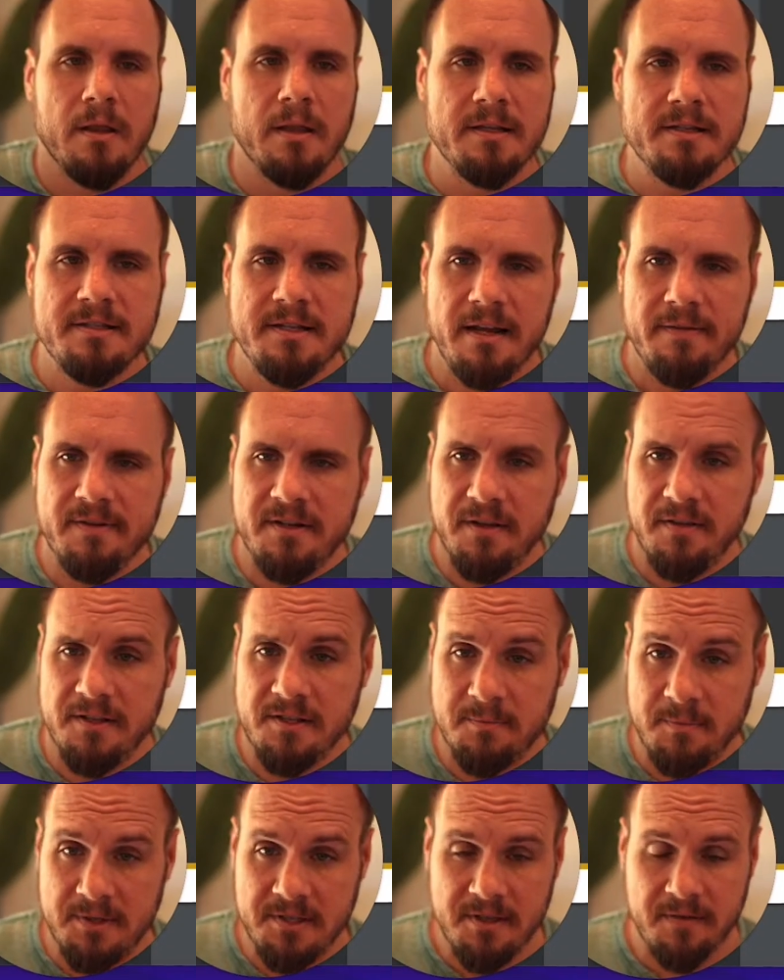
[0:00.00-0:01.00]
Let's dive into the
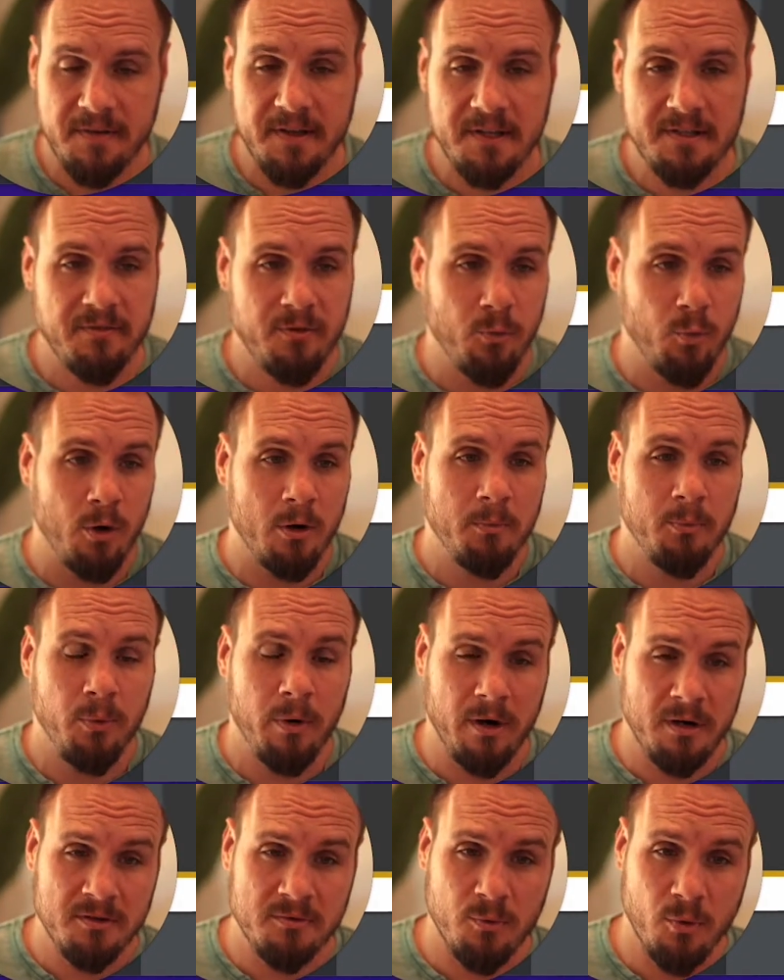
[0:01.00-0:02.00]
specifics of the
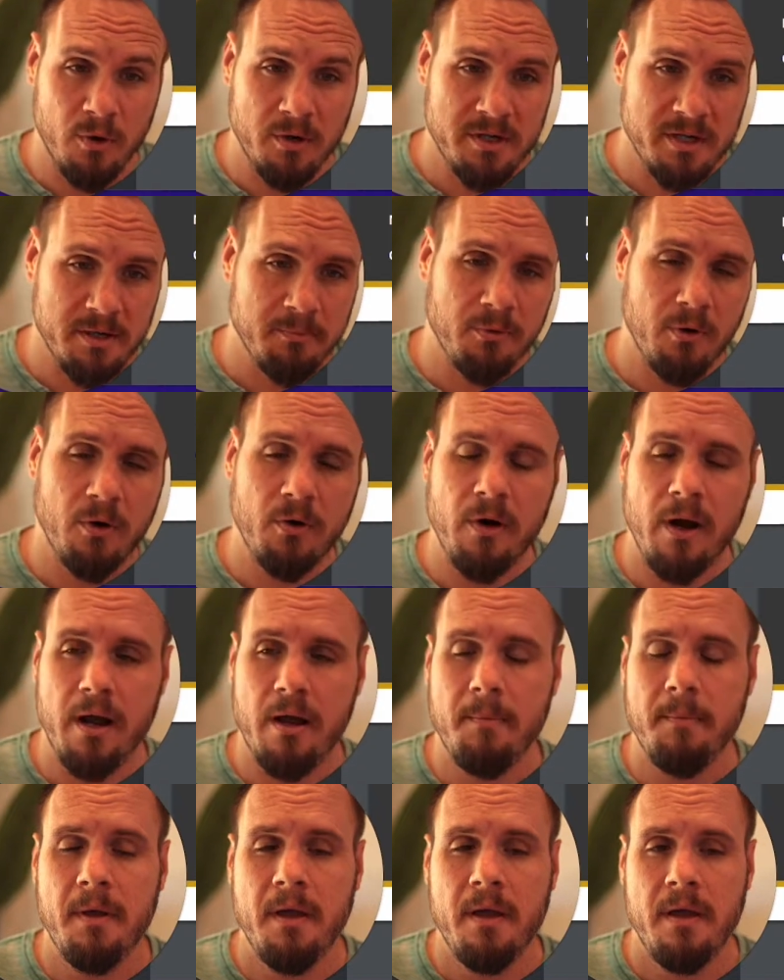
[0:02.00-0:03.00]
WordPress Warranty
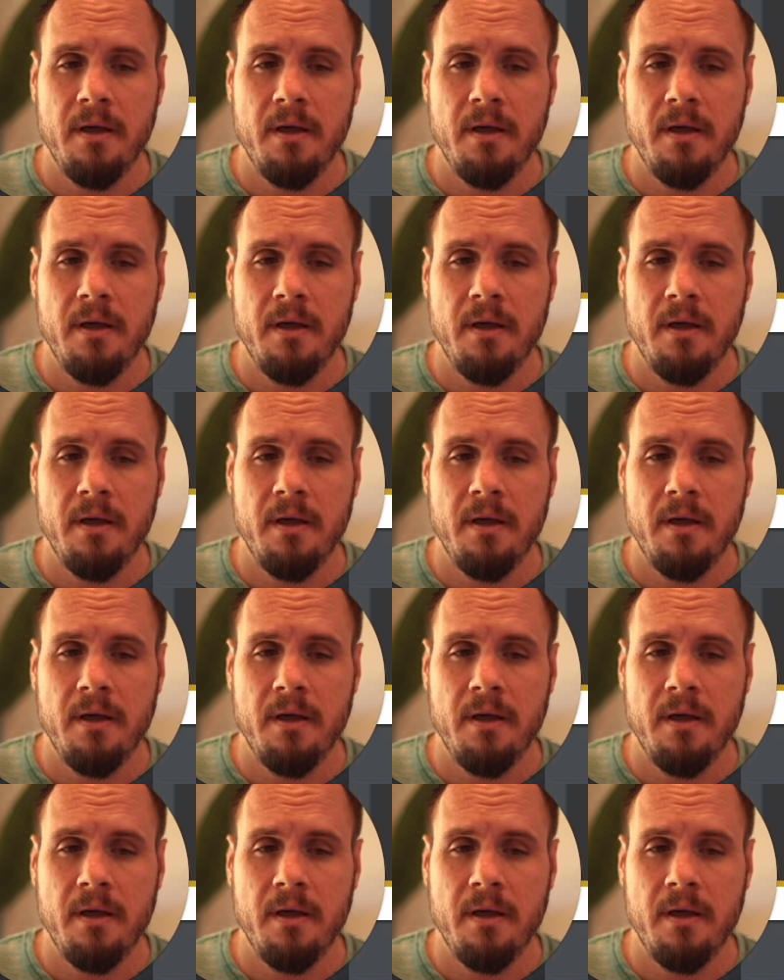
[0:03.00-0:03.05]
program.